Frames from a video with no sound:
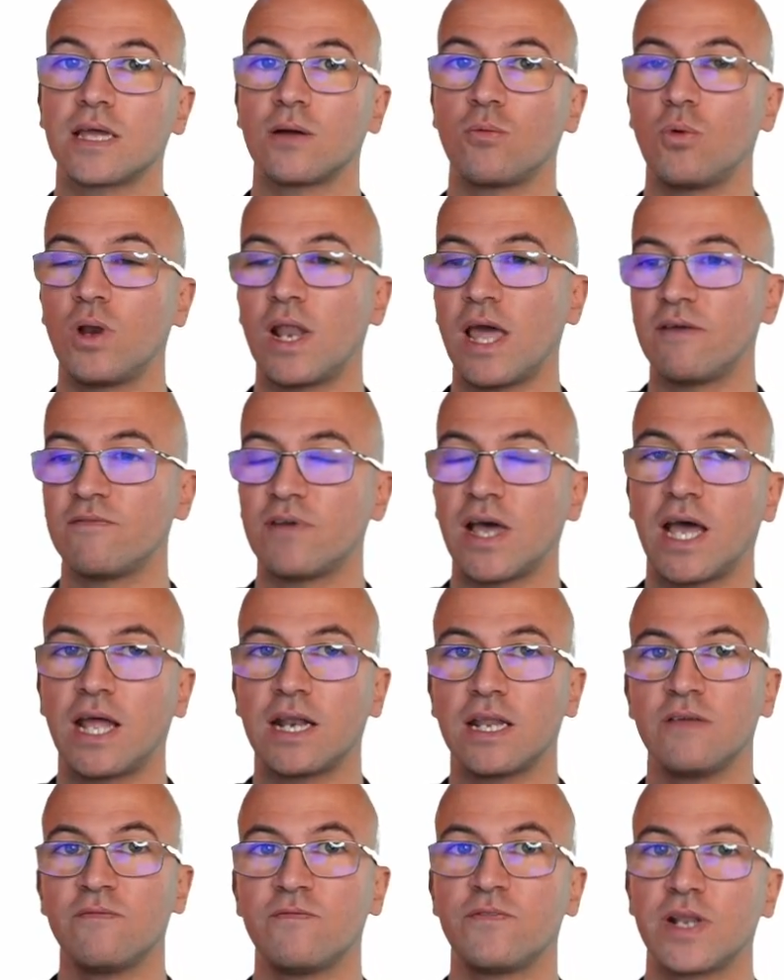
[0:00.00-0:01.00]
I will have an
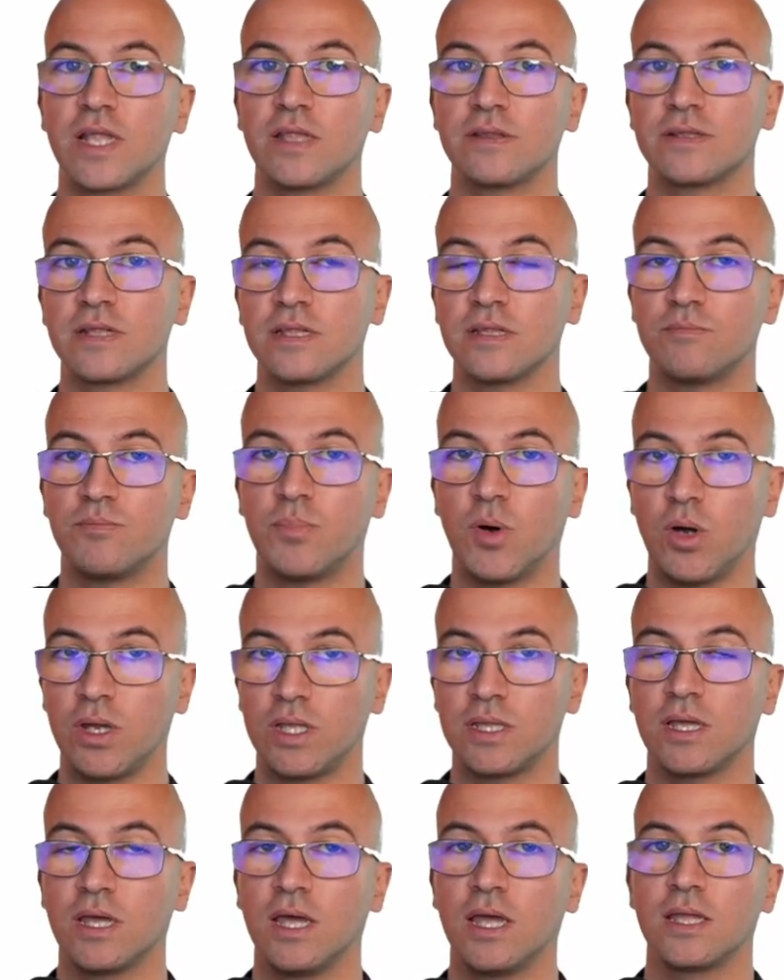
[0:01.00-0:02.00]
inference endpoint
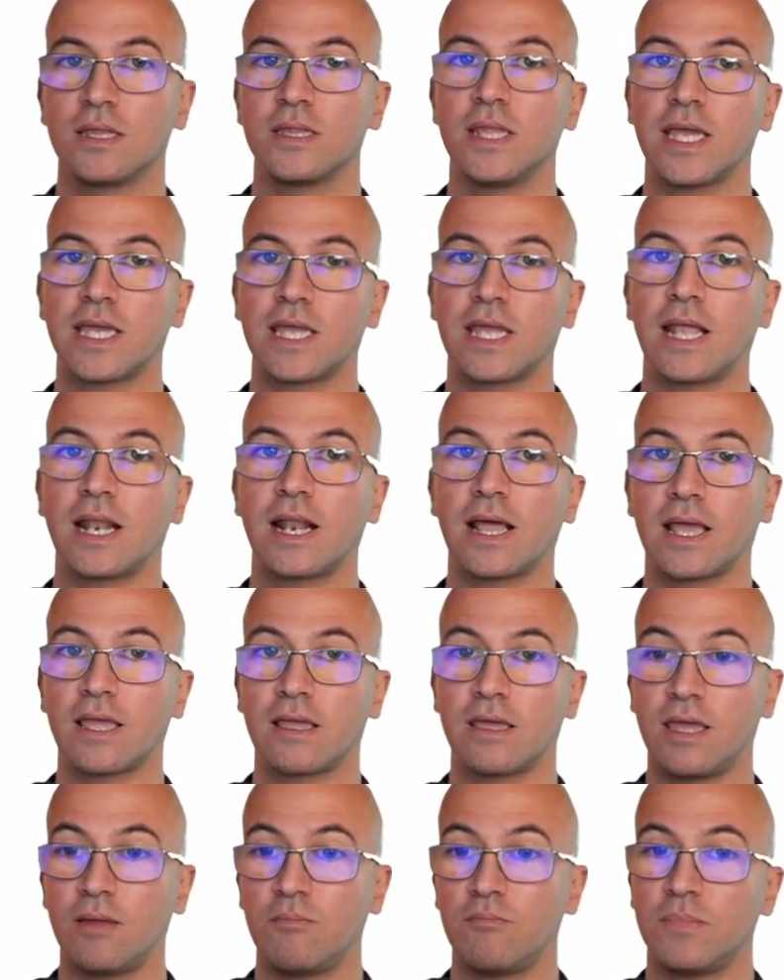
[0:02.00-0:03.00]
that can, I
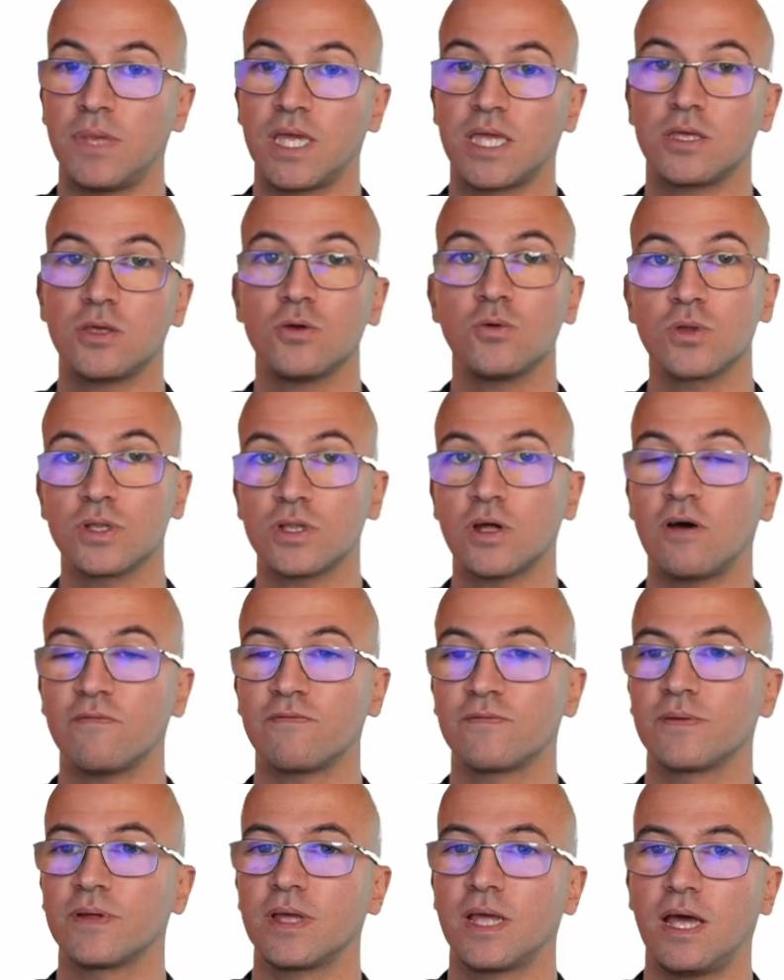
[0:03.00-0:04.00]
can make use of
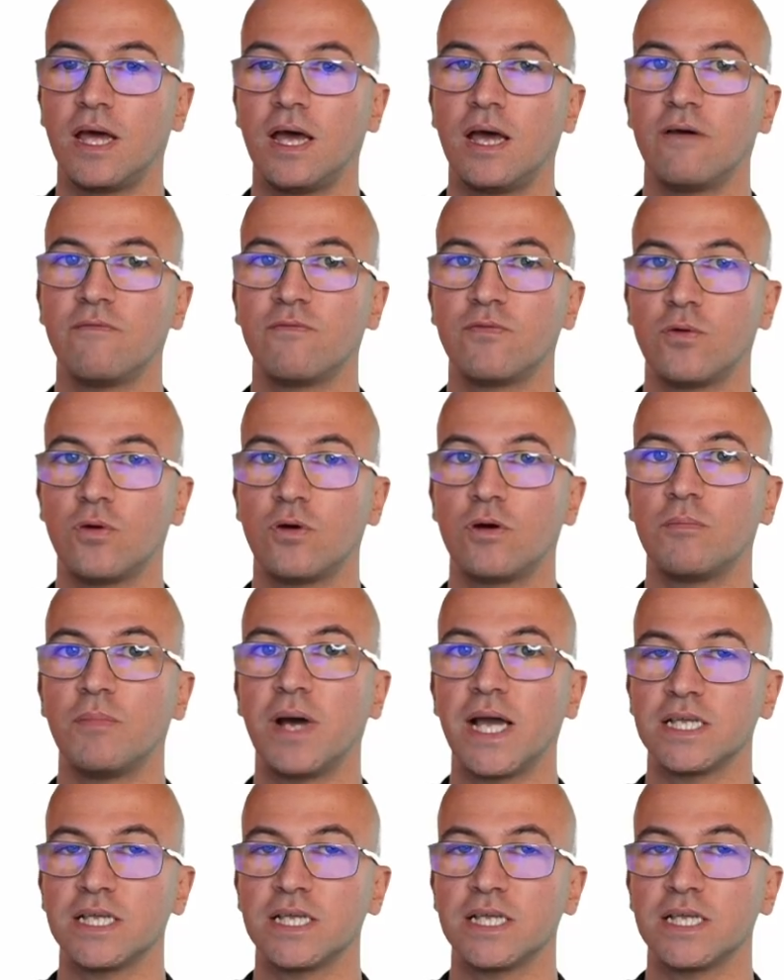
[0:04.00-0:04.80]
uh, for my